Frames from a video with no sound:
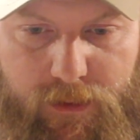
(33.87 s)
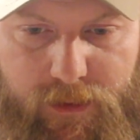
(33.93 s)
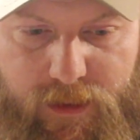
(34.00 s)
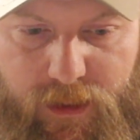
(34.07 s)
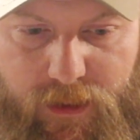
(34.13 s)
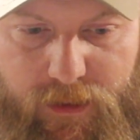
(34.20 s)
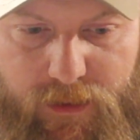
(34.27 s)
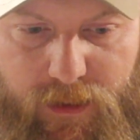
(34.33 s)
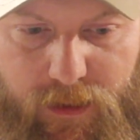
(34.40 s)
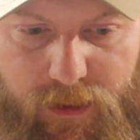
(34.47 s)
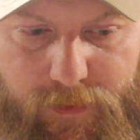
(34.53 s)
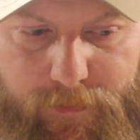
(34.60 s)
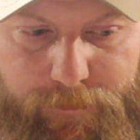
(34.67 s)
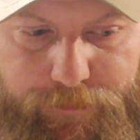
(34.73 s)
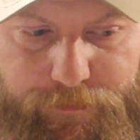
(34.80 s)
says
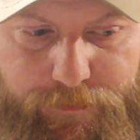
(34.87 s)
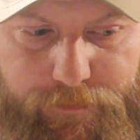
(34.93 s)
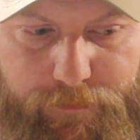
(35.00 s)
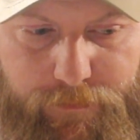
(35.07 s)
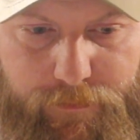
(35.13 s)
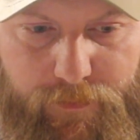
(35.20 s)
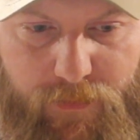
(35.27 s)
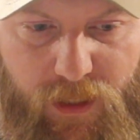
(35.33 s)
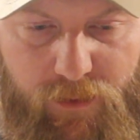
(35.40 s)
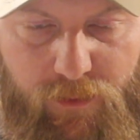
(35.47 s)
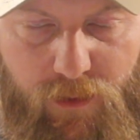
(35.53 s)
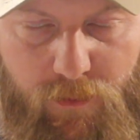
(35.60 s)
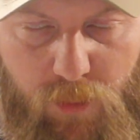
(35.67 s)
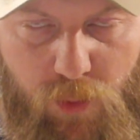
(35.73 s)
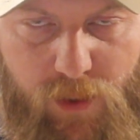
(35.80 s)
a
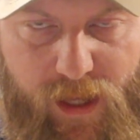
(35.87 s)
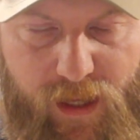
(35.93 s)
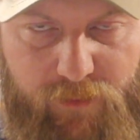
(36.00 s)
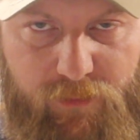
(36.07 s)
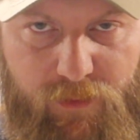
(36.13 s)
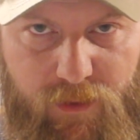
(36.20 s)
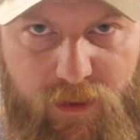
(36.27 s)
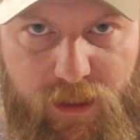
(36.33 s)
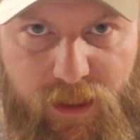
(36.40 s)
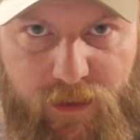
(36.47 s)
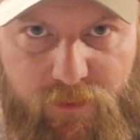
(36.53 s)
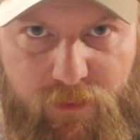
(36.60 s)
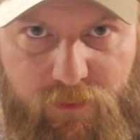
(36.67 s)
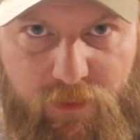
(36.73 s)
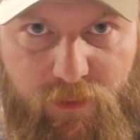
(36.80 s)
young boy asked her to
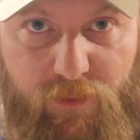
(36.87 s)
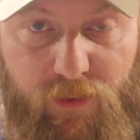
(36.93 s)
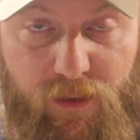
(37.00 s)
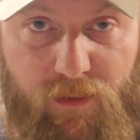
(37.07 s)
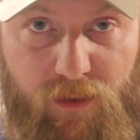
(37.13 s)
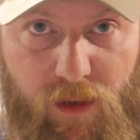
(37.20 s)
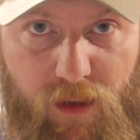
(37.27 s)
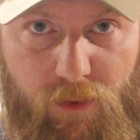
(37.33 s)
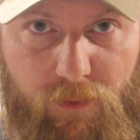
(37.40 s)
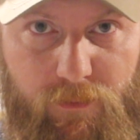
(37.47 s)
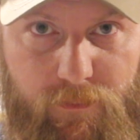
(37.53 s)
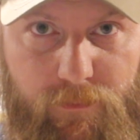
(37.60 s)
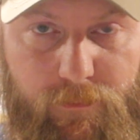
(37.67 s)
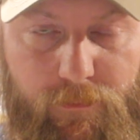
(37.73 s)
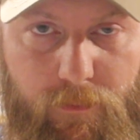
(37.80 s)
dance and she said no.
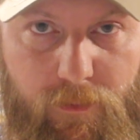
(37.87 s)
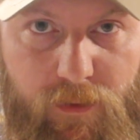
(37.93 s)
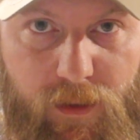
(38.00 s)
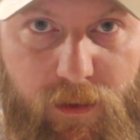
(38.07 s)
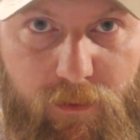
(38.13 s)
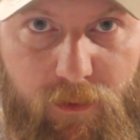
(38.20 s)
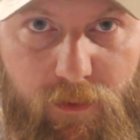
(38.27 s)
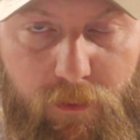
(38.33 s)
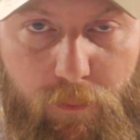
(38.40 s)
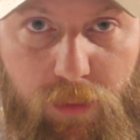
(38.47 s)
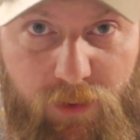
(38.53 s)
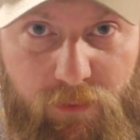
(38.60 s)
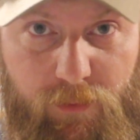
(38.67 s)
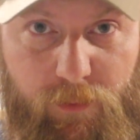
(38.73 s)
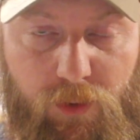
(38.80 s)
And then the
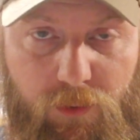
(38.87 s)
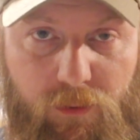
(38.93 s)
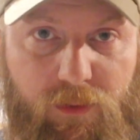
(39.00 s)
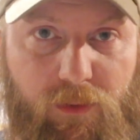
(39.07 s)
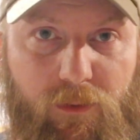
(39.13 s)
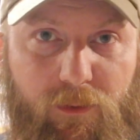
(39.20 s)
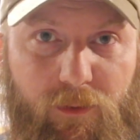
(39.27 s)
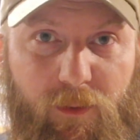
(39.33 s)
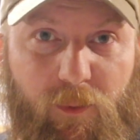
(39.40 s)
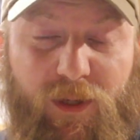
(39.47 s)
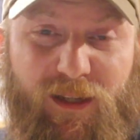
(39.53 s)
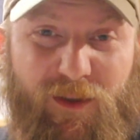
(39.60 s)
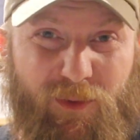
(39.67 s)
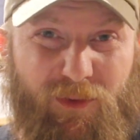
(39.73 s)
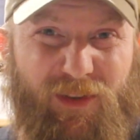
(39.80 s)
principal told her that
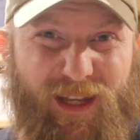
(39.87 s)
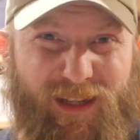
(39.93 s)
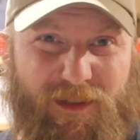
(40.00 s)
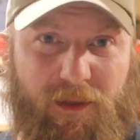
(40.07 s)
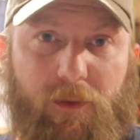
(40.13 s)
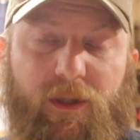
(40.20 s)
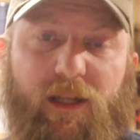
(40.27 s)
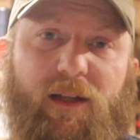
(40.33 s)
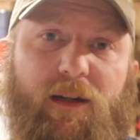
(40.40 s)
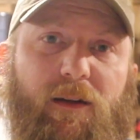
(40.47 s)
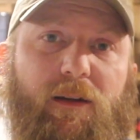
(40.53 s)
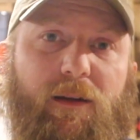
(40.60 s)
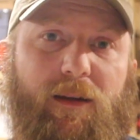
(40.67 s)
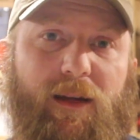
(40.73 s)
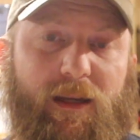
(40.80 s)
we don't say no
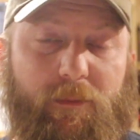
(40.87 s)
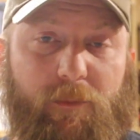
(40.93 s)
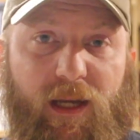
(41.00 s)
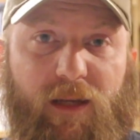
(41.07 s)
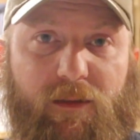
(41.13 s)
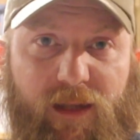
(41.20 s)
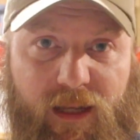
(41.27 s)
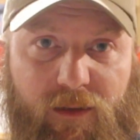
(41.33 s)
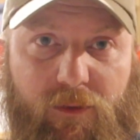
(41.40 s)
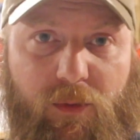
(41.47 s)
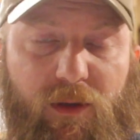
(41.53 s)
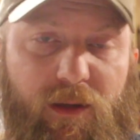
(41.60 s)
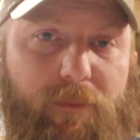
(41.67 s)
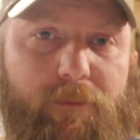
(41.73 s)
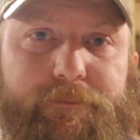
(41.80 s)
here and made her dance
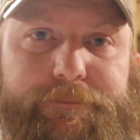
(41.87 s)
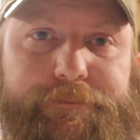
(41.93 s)
with him.